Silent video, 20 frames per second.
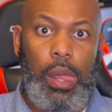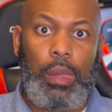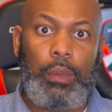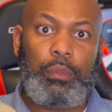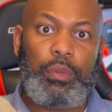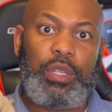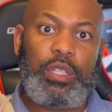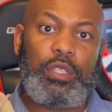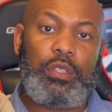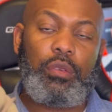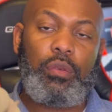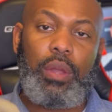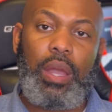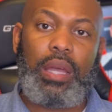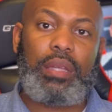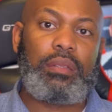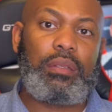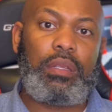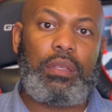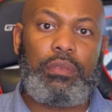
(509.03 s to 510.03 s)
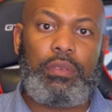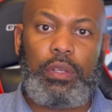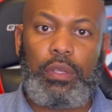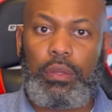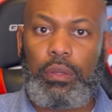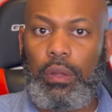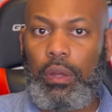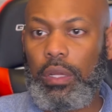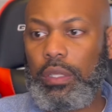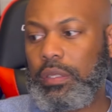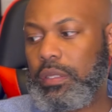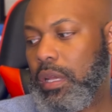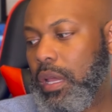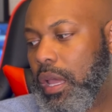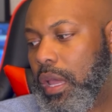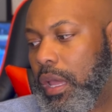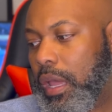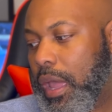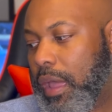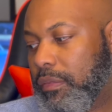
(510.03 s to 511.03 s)
But you guys leave your thoughts.
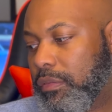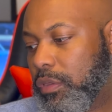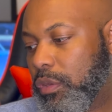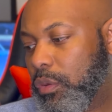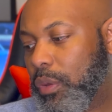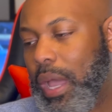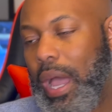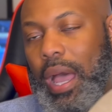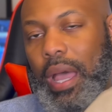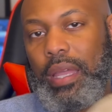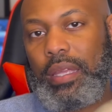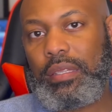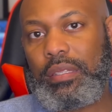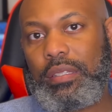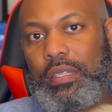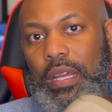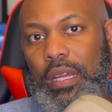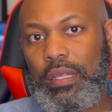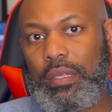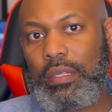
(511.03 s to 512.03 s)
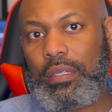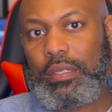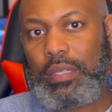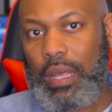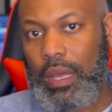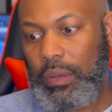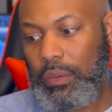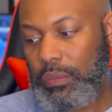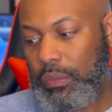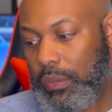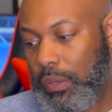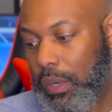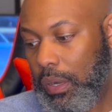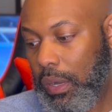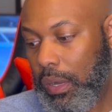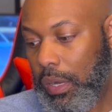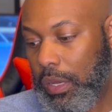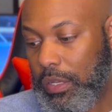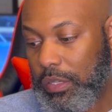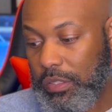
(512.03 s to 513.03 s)
Have you guys checked this out?
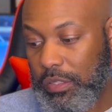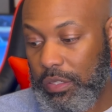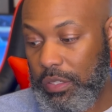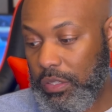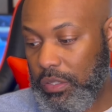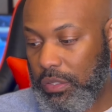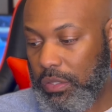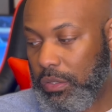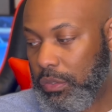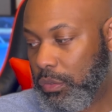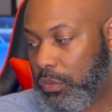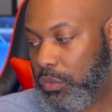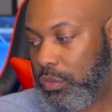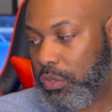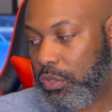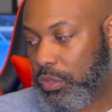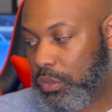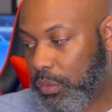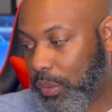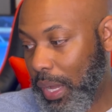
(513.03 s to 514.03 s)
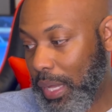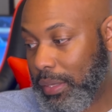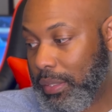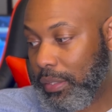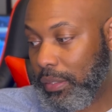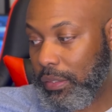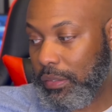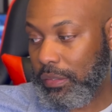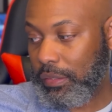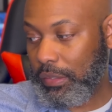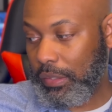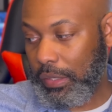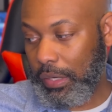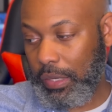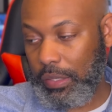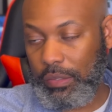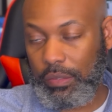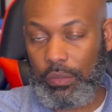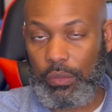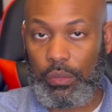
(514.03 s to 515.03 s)
Is this a new shoe? I think this is a
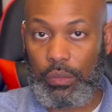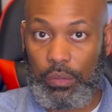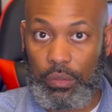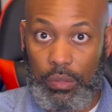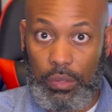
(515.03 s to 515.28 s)
nice little